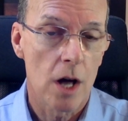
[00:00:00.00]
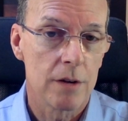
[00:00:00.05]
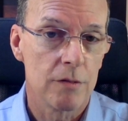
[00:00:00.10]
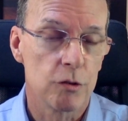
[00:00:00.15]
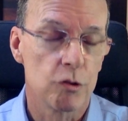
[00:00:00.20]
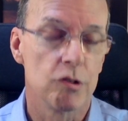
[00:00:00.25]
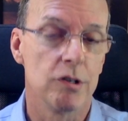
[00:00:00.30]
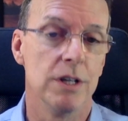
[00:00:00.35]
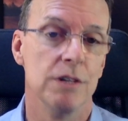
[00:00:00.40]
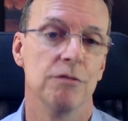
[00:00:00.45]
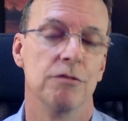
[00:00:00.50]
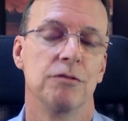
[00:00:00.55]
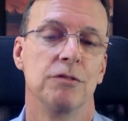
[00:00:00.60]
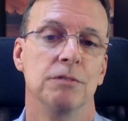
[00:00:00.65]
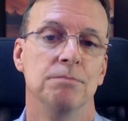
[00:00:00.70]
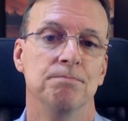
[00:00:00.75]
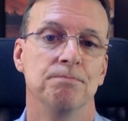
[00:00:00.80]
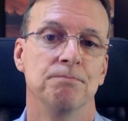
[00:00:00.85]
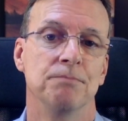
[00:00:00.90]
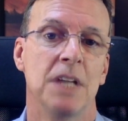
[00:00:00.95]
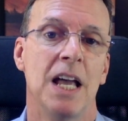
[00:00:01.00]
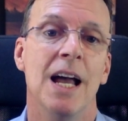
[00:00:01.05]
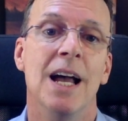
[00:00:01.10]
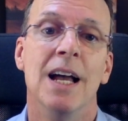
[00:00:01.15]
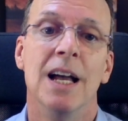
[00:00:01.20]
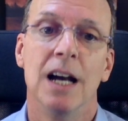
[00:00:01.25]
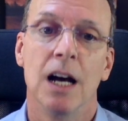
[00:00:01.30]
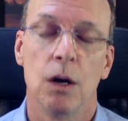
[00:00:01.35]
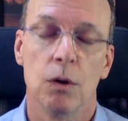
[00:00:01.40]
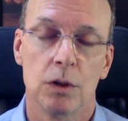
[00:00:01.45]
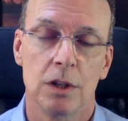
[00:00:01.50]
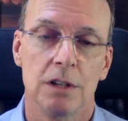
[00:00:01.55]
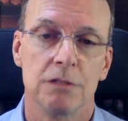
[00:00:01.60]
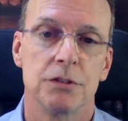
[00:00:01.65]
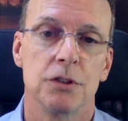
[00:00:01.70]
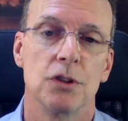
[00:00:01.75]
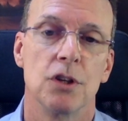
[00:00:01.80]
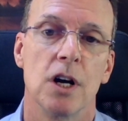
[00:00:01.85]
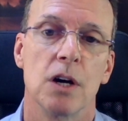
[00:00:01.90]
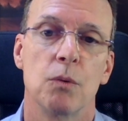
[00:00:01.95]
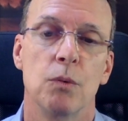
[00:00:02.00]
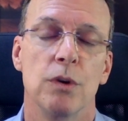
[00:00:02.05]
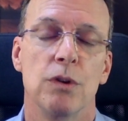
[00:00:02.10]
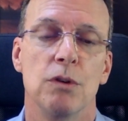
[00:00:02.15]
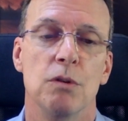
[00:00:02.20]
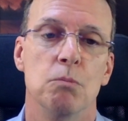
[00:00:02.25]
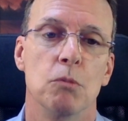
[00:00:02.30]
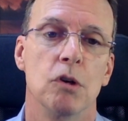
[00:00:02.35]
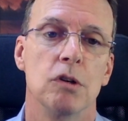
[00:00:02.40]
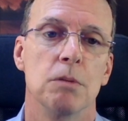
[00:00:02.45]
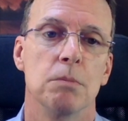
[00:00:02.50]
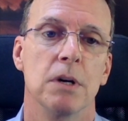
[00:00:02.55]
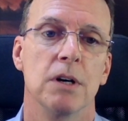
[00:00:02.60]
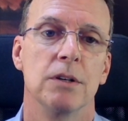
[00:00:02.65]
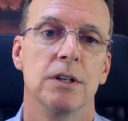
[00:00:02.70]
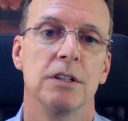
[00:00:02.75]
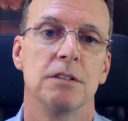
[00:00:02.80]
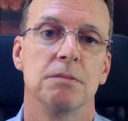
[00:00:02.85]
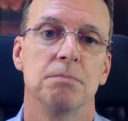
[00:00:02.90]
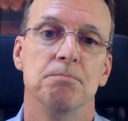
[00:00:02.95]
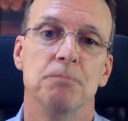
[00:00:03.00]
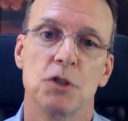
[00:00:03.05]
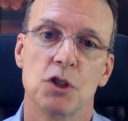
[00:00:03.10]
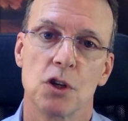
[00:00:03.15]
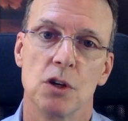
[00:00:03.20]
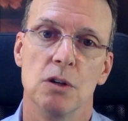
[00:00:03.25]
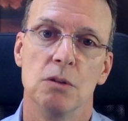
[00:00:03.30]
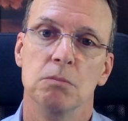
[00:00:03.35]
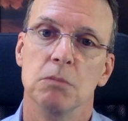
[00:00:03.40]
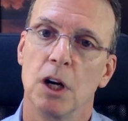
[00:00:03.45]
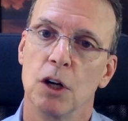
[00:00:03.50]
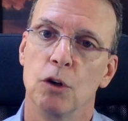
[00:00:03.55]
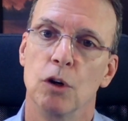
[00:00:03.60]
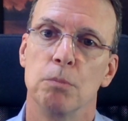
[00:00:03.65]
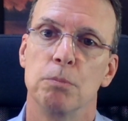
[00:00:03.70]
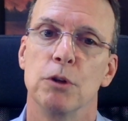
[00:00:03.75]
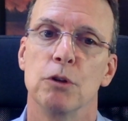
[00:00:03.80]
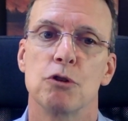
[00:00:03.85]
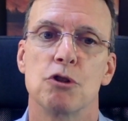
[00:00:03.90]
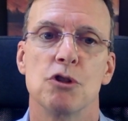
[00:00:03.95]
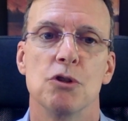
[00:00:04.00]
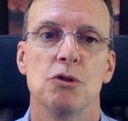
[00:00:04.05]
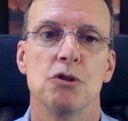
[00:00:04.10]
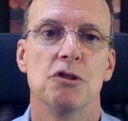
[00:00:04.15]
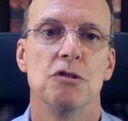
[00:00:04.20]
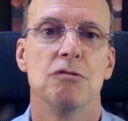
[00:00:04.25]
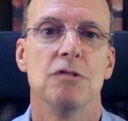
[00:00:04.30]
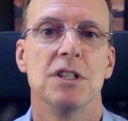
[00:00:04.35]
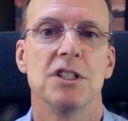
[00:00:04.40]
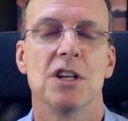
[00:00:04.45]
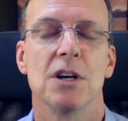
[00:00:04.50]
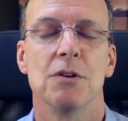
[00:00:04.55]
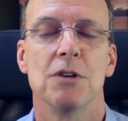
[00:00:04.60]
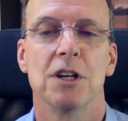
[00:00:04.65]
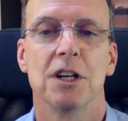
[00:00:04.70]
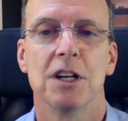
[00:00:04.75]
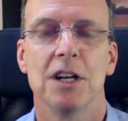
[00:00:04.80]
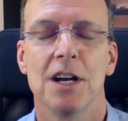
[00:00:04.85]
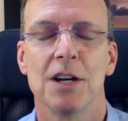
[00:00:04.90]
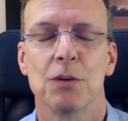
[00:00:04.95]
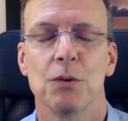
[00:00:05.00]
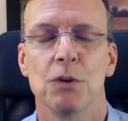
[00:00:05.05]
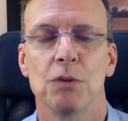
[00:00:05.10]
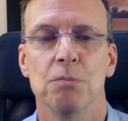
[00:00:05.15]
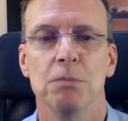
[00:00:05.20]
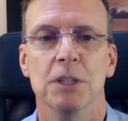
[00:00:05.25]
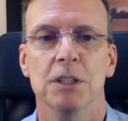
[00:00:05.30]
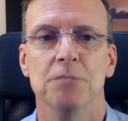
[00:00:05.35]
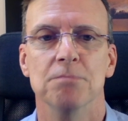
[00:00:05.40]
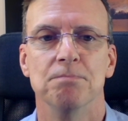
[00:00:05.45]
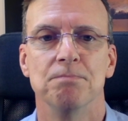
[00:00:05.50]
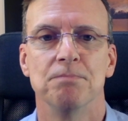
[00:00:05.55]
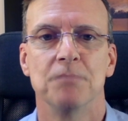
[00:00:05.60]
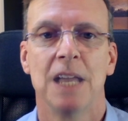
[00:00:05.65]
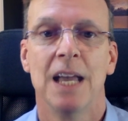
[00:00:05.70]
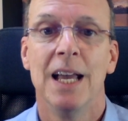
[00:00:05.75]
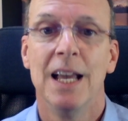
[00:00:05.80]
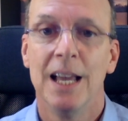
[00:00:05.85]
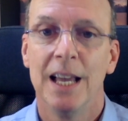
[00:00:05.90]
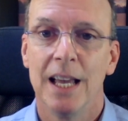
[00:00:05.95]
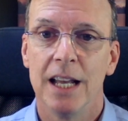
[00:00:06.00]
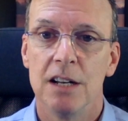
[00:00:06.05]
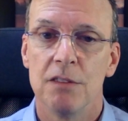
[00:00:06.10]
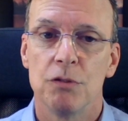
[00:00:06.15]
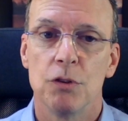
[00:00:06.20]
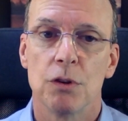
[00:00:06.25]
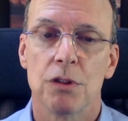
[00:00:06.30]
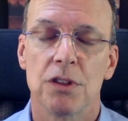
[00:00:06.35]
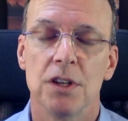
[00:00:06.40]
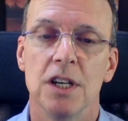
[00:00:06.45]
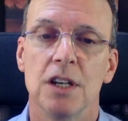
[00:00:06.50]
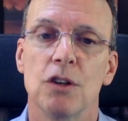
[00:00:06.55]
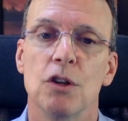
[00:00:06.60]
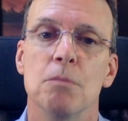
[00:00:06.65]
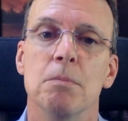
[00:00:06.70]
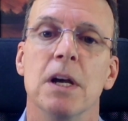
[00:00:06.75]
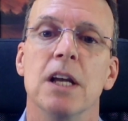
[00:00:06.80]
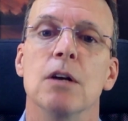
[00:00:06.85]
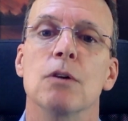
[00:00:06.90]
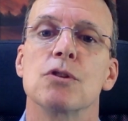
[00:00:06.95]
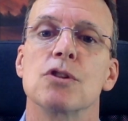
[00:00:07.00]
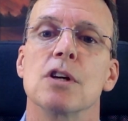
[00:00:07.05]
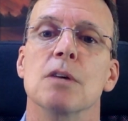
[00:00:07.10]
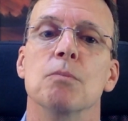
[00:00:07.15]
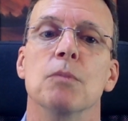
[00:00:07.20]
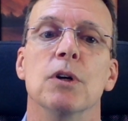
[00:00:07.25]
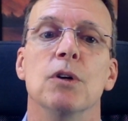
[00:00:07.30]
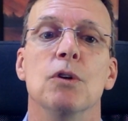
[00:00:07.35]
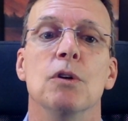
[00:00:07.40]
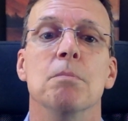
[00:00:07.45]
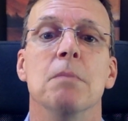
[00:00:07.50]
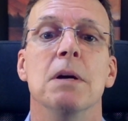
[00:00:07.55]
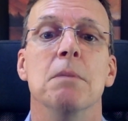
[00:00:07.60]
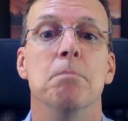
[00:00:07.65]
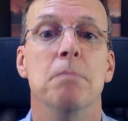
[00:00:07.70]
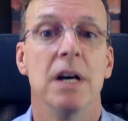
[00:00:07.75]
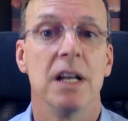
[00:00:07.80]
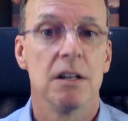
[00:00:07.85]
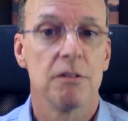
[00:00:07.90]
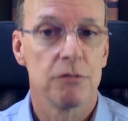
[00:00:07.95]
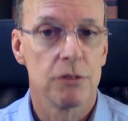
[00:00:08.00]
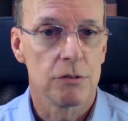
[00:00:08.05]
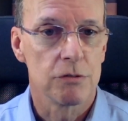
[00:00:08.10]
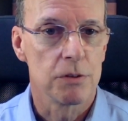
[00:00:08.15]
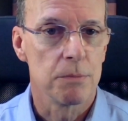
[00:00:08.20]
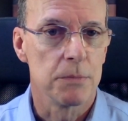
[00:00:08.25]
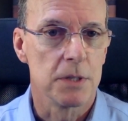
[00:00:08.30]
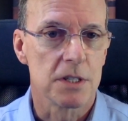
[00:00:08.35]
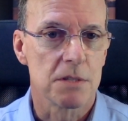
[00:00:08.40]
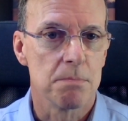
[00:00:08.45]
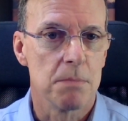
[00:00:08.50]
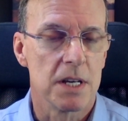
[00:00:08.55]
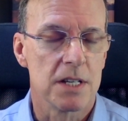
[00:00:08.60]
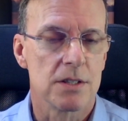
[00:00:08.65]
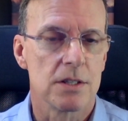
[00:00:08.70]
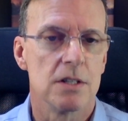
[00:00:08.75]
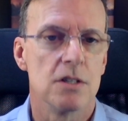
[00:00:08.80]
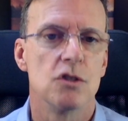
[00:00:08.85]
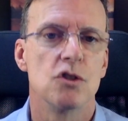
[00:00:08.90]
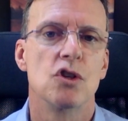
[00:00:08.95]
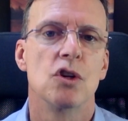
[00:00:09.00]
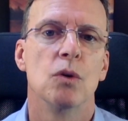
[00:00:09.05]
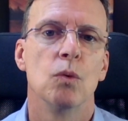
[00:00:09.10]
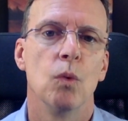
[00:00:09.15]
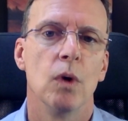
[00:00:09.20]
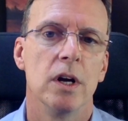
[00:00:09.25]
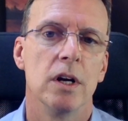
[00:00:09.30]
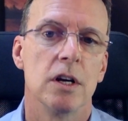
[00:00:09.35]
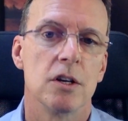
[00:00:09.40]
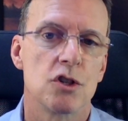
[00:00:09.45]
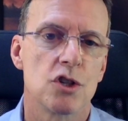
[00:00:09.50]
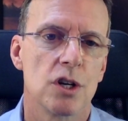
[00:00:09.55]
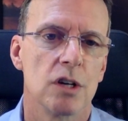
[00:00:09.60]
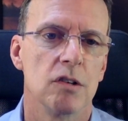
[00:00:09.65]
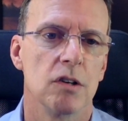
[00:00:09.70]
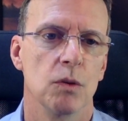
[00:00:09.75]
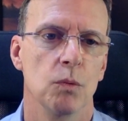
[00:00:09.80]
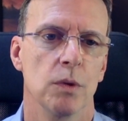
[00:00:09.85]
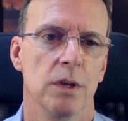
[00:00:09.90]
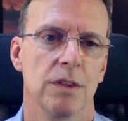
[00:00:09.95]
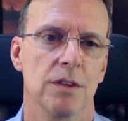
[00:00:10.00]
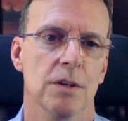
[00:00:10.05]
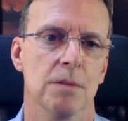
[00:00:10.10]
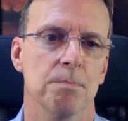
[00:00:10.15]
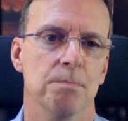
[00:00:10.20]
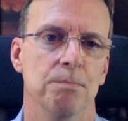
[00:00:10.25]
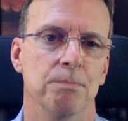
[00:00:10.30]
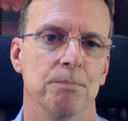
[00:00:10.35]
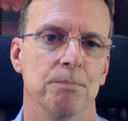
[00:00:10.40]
of grief. I would love to talk with you more about it, so I hope you'll choose to reach out and connect with me. And if you think you may know someone who may benefit from this message, why not share it with them?